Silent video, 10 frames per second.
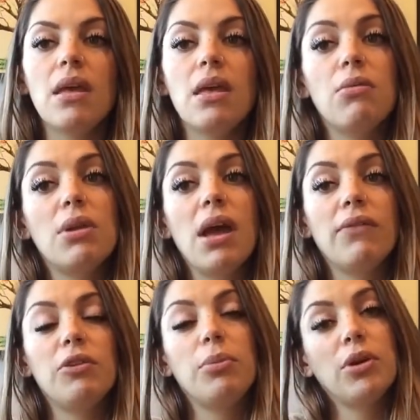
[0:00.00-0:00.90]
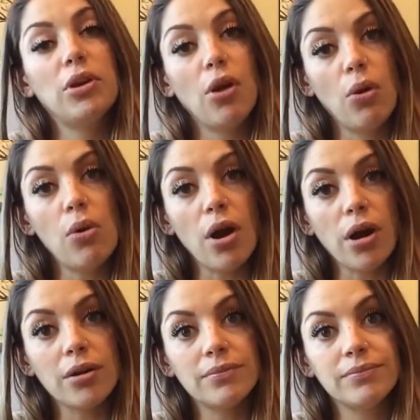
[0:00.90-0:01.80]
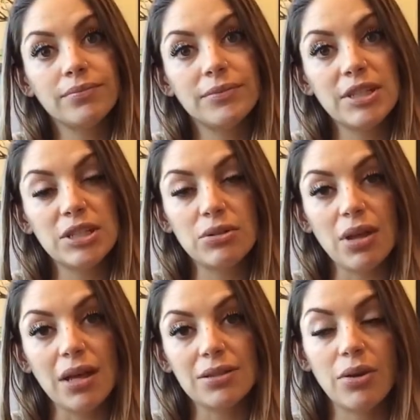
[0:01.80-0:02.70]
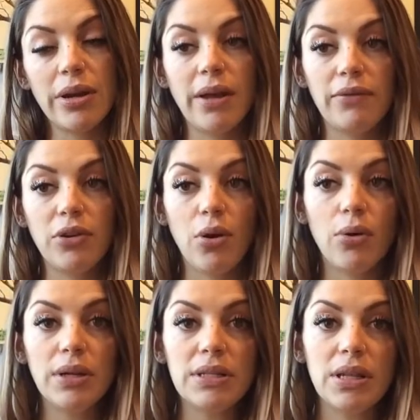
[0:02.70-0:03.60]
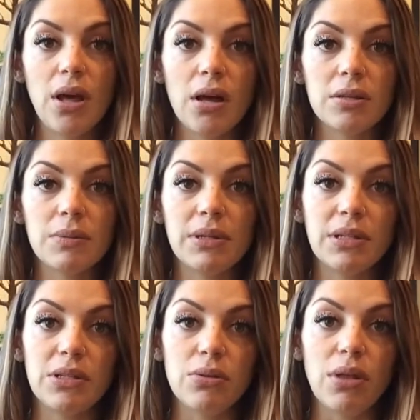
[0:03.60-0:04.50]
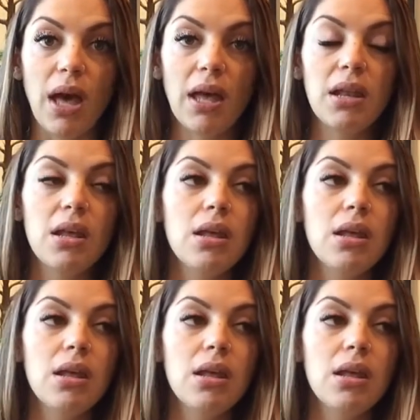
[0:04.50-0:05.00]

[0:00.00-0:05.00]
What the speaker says: He would have to book an OR to do that, so I'd have to go into the hospital and do that.